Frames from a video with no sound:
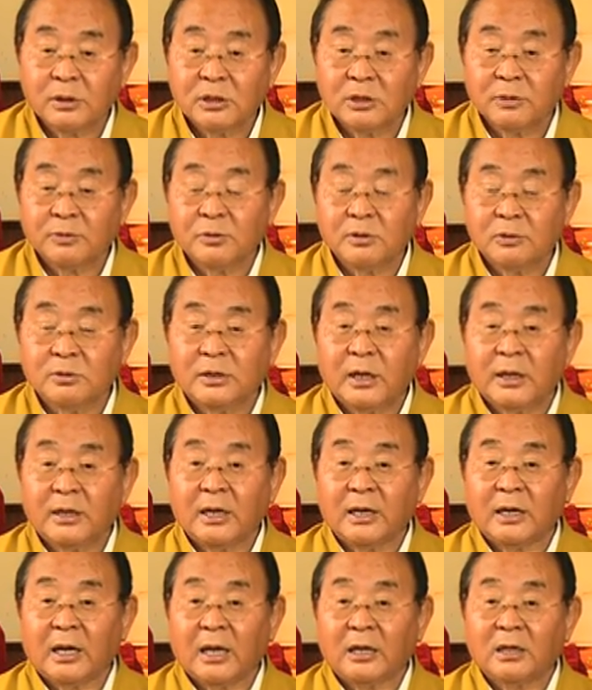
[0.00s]
If you
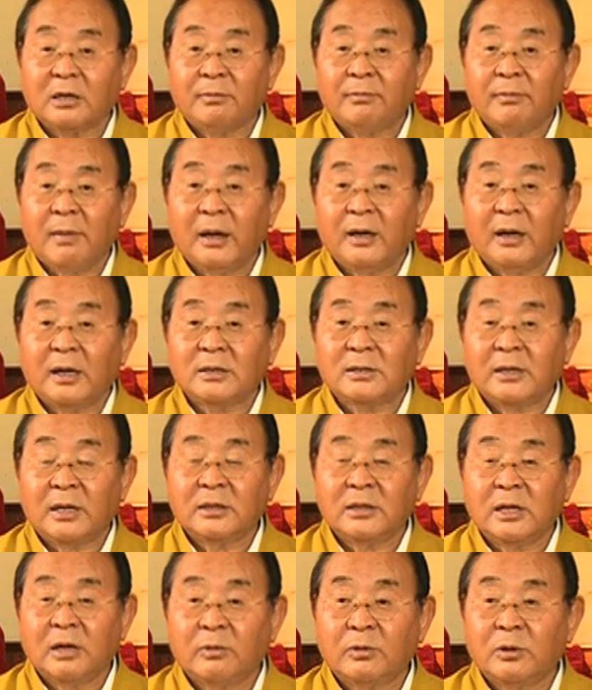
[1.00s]
dedicate the merit,
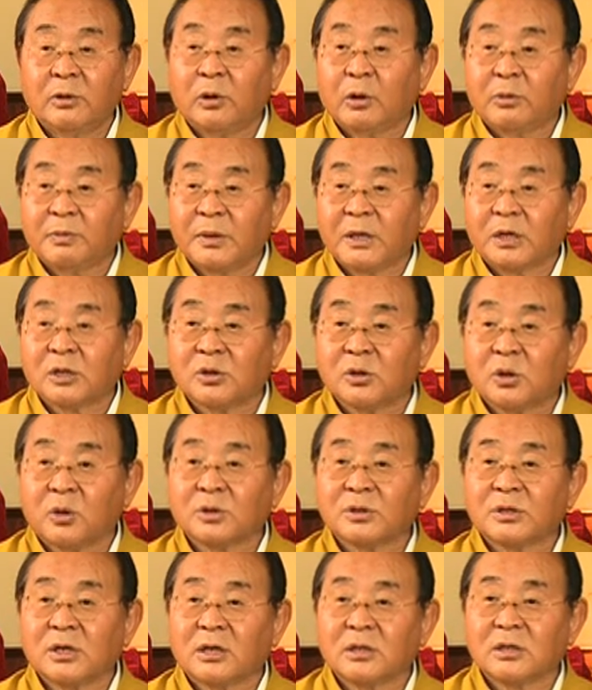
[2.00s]
then they will not be
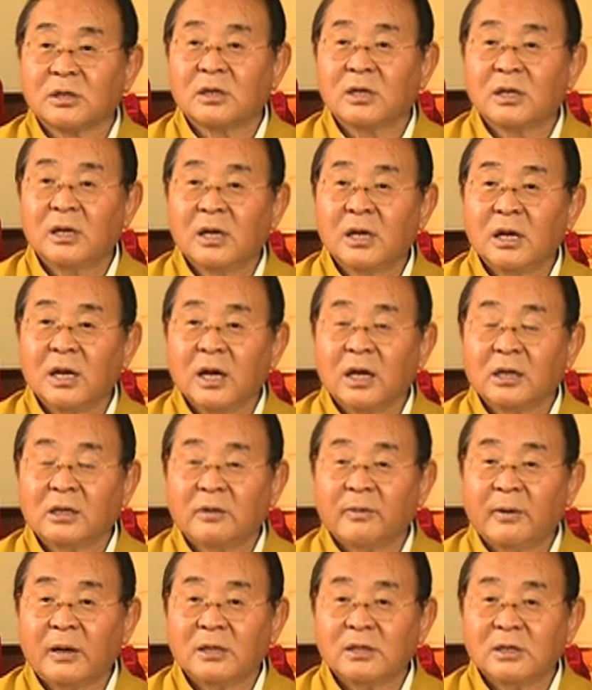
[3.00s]
exhausted.
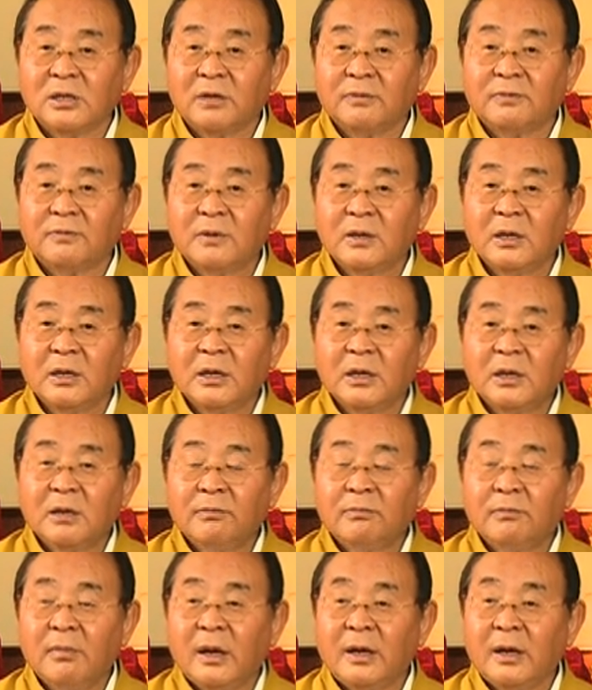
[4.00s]
Otherwise, if
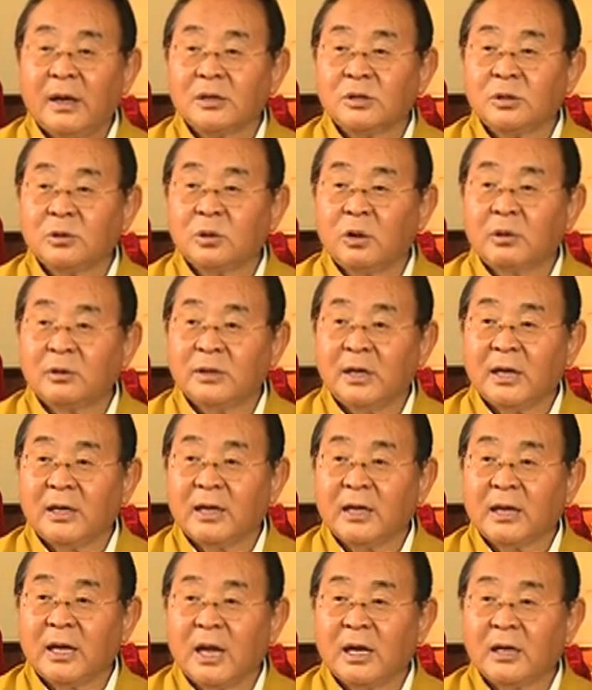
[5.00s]
merit not
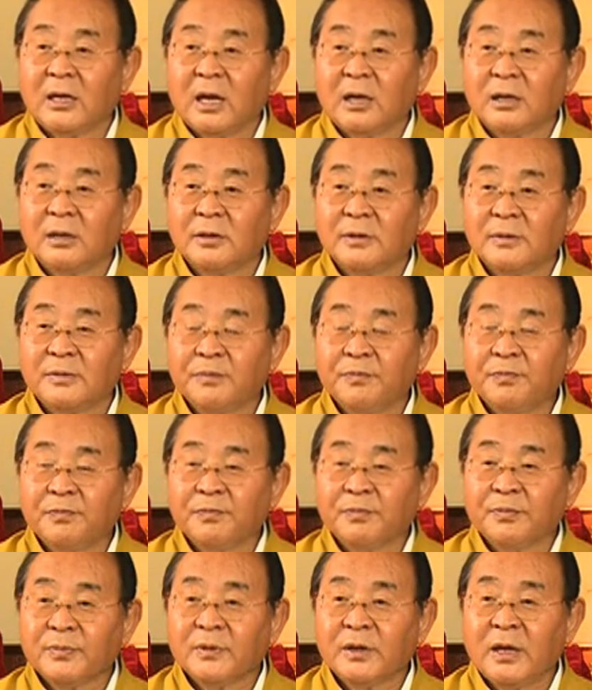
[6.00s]
dedicated,
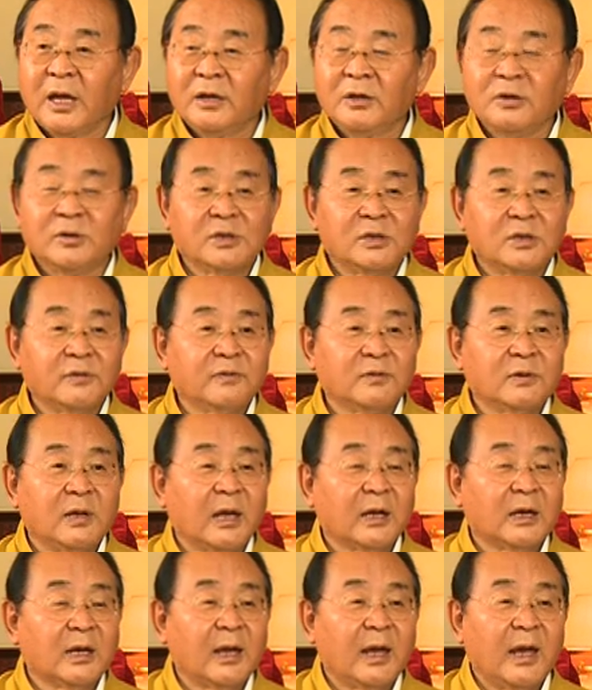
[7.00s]
then you see if
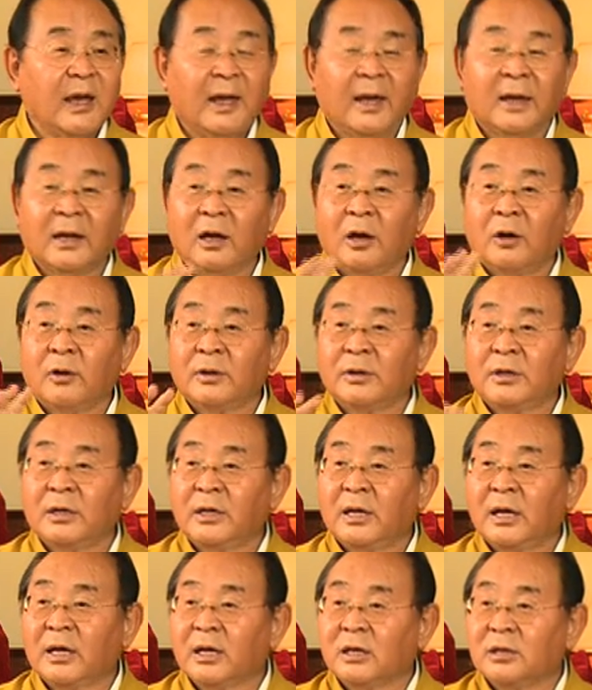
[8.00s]
like anger, or any
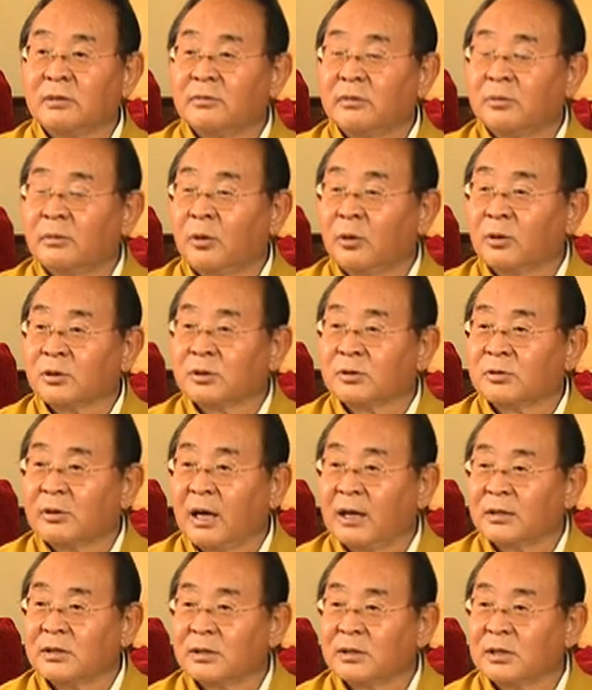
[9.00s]
negative emotion
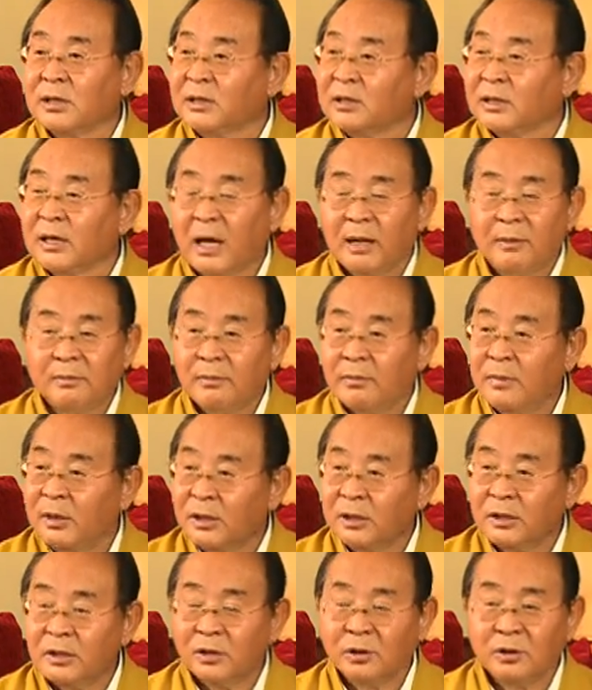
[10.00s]
rises, it can,
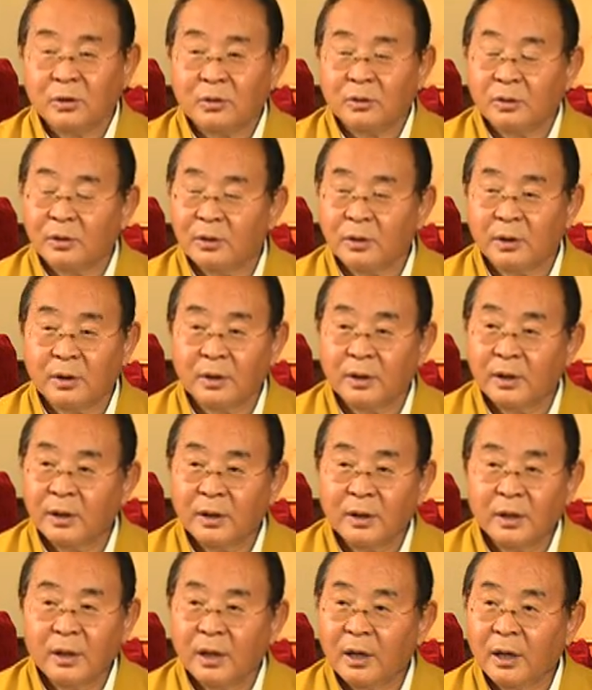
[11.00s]
you know,
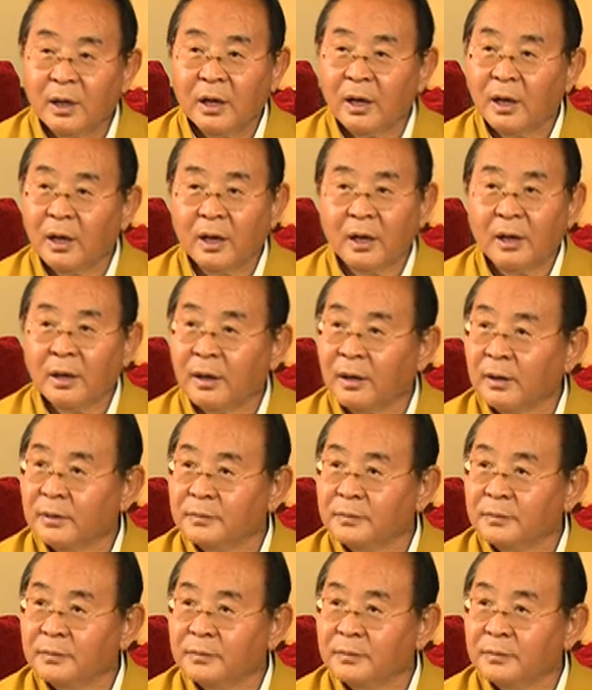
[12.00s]
uh,